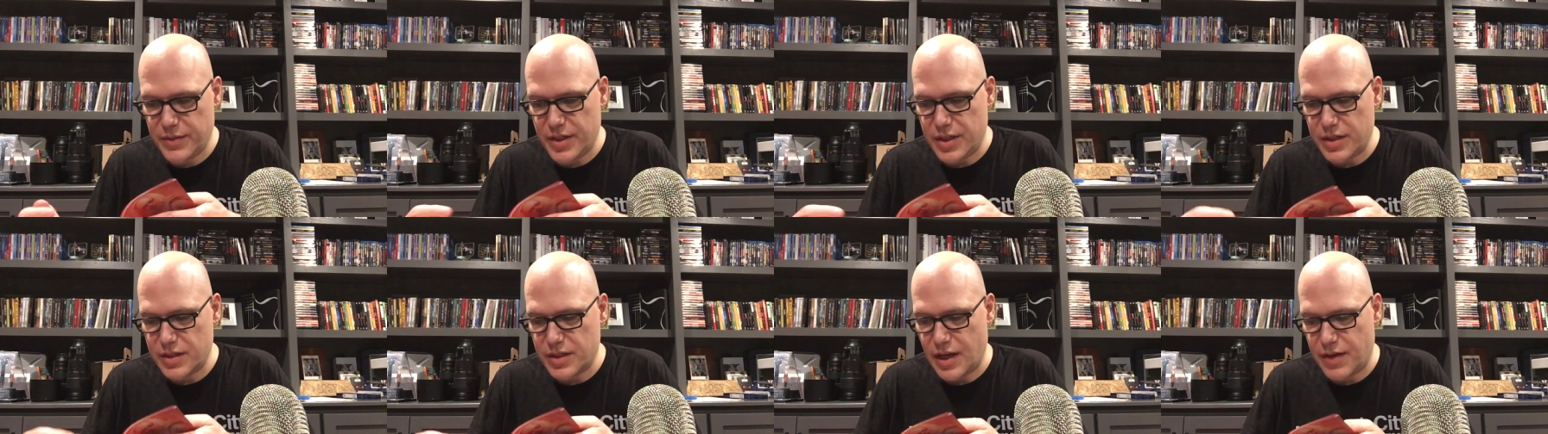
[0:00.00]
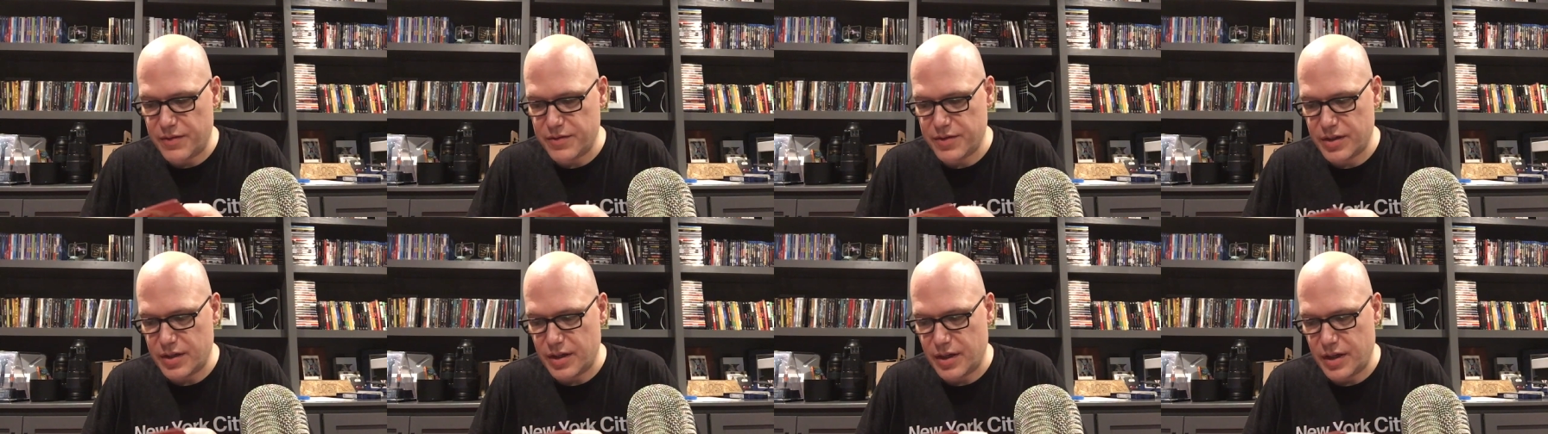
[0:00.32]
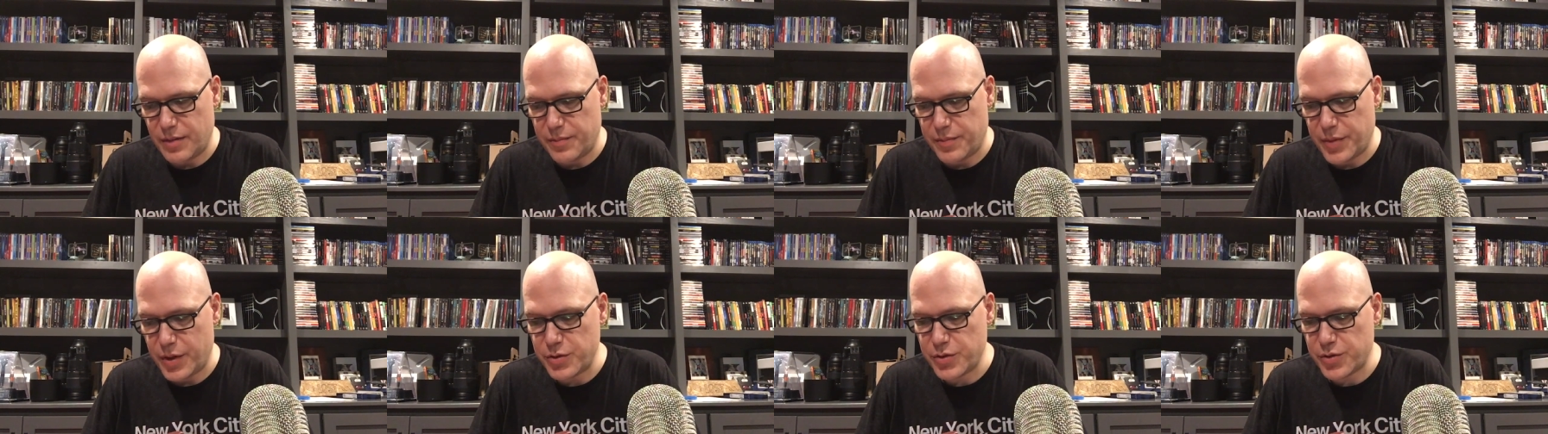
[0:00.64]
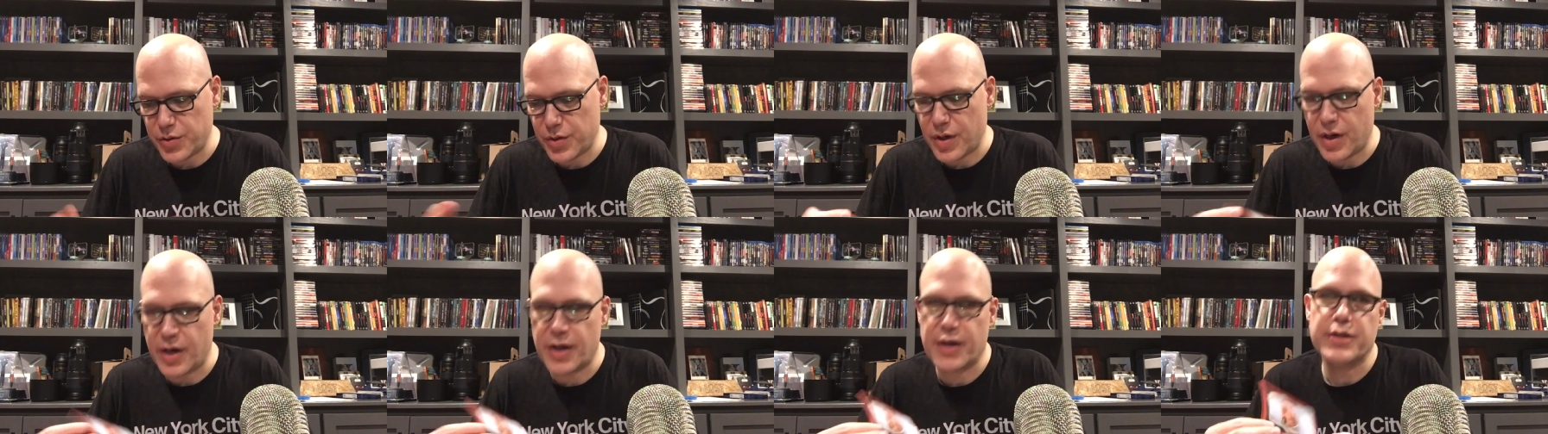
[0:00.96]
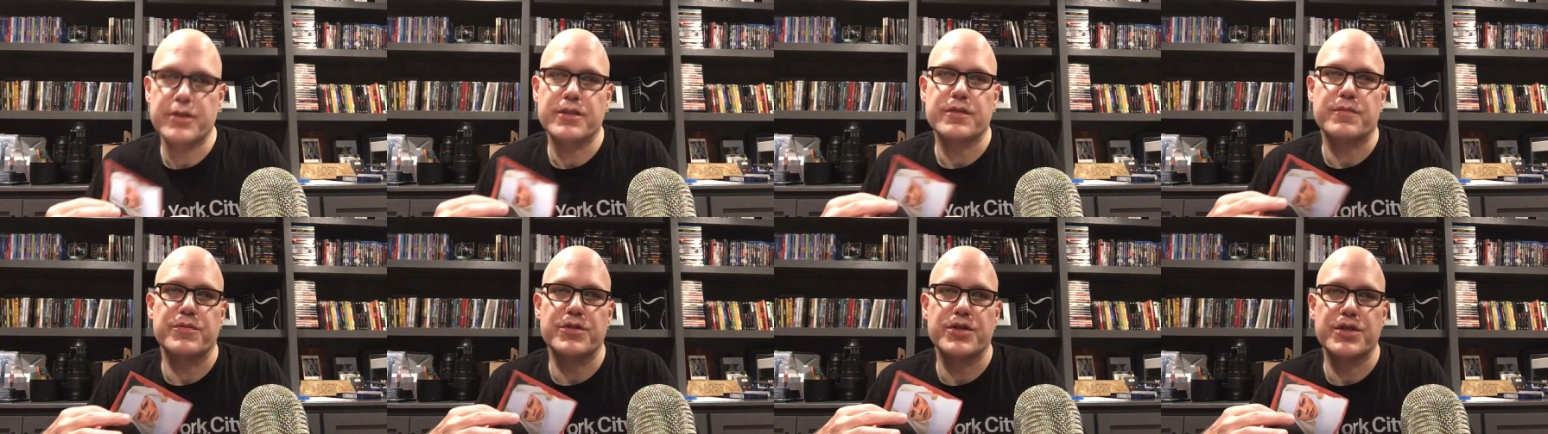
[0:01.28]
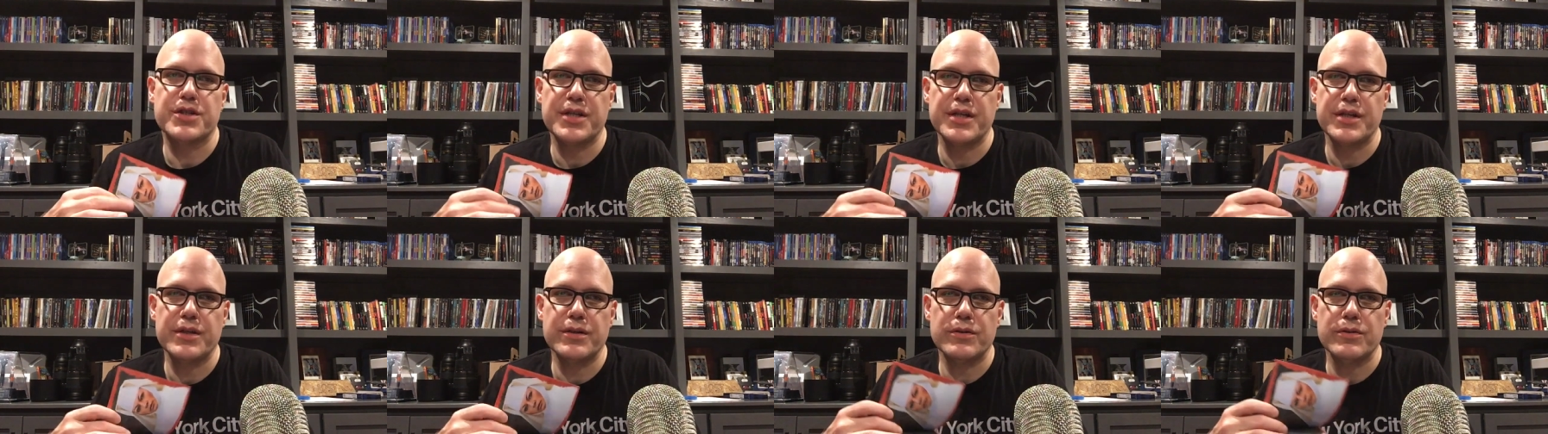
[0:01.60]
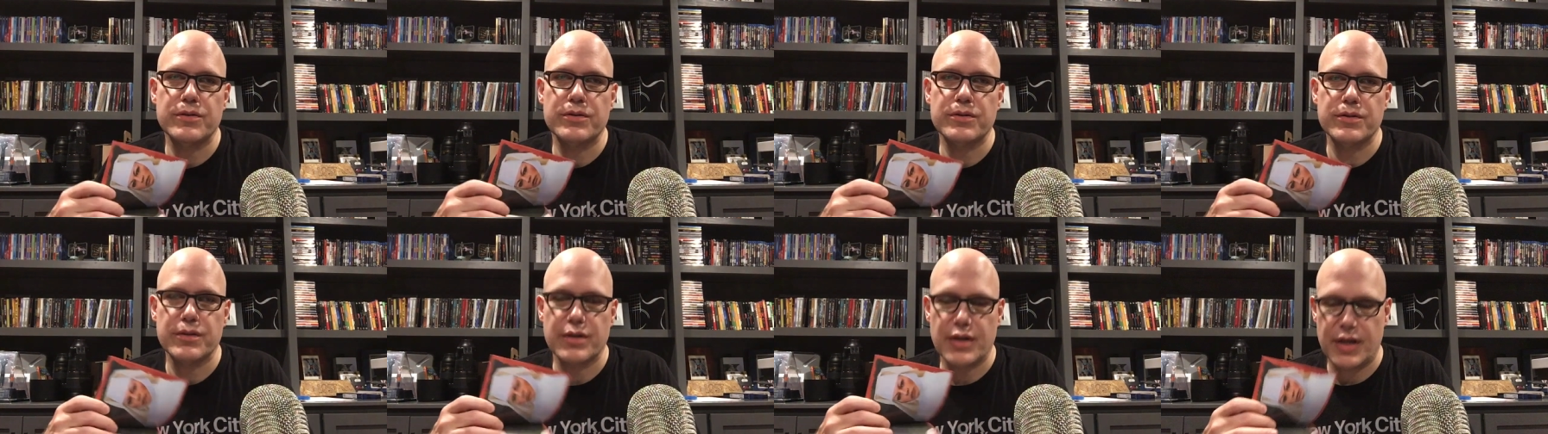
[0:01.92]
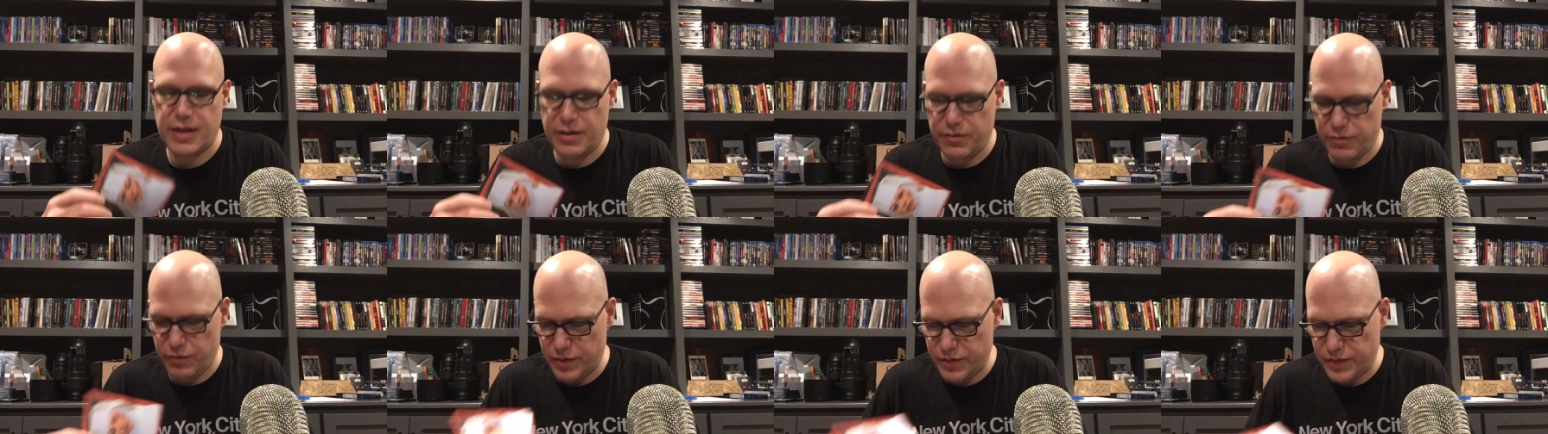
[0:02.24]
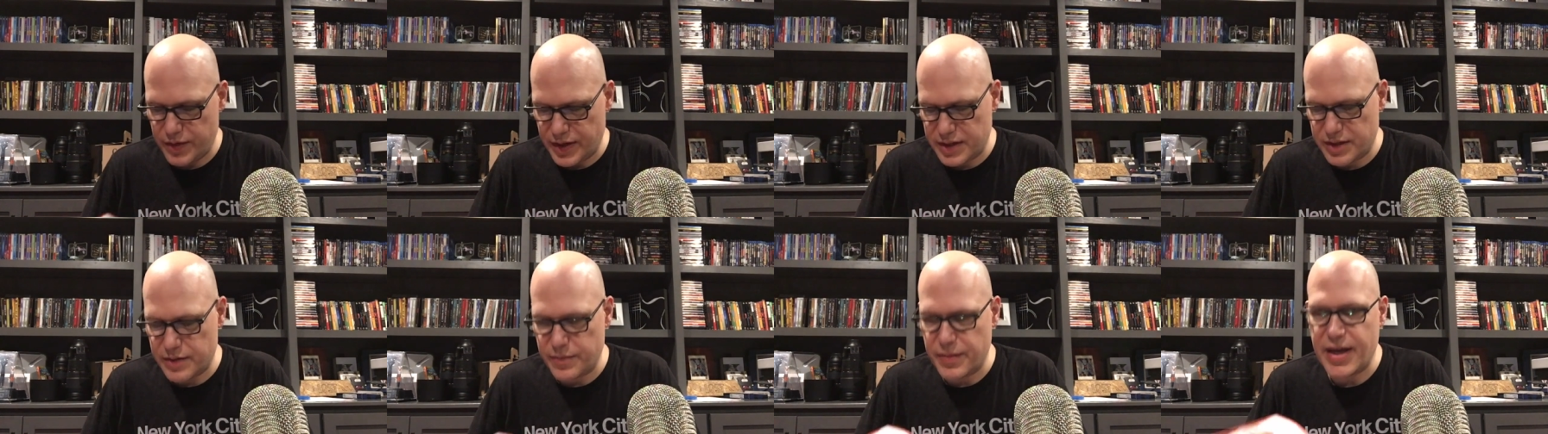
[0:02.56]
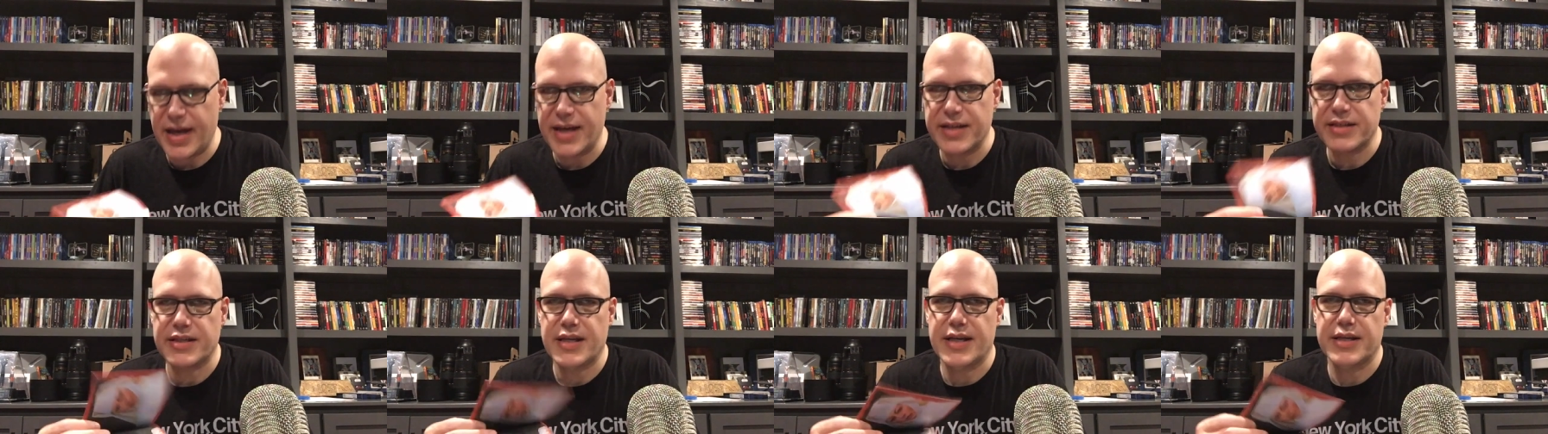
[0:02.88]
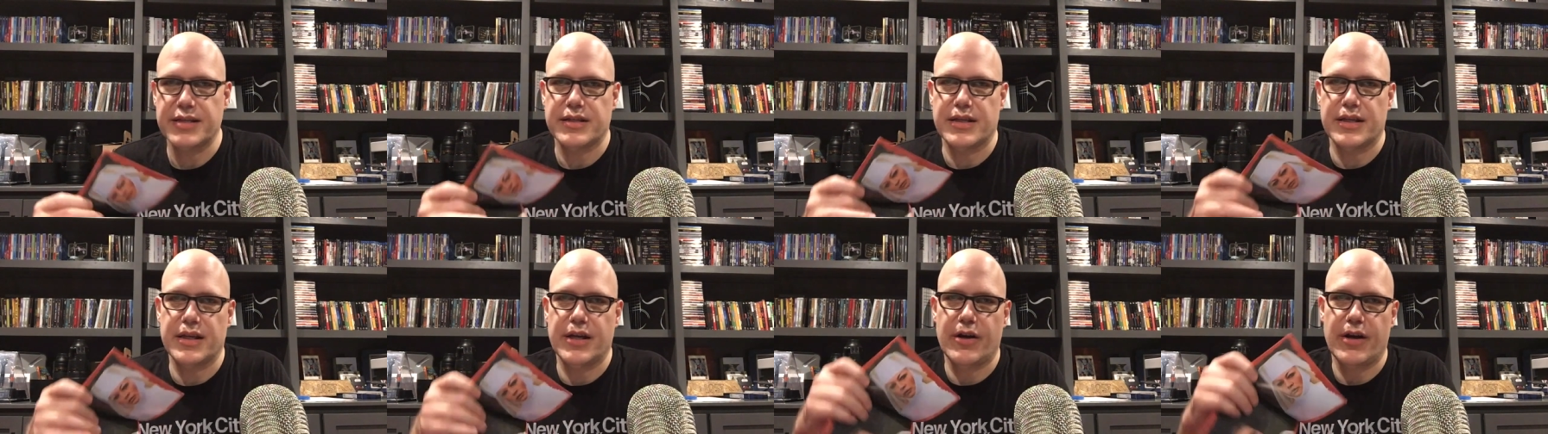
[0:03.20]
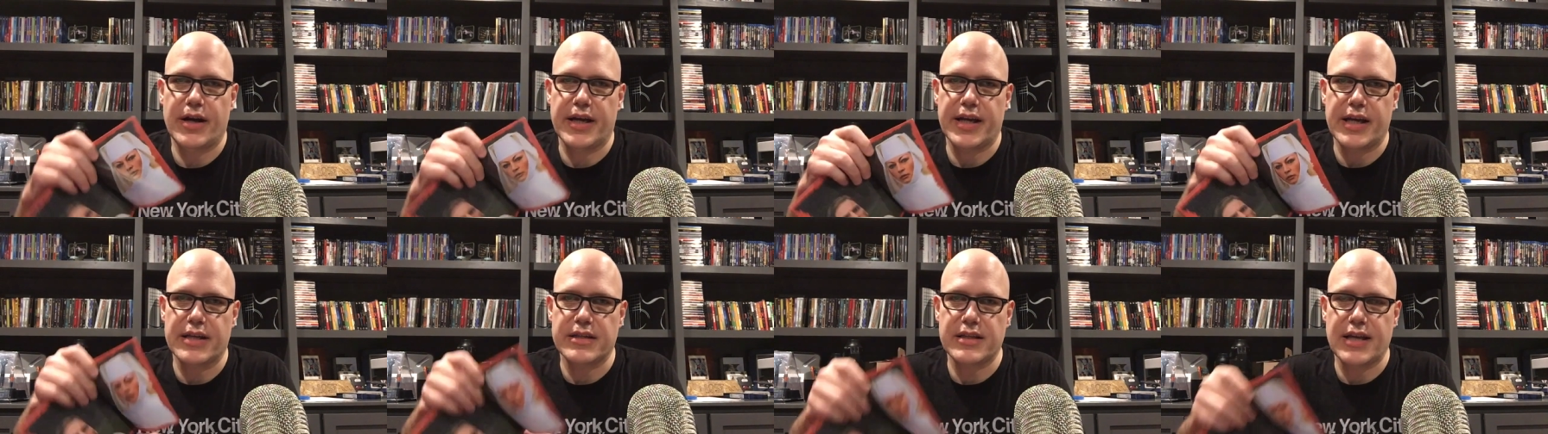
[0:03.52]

This has uh, poster art, some stills, and we've got some essays in here, I guess.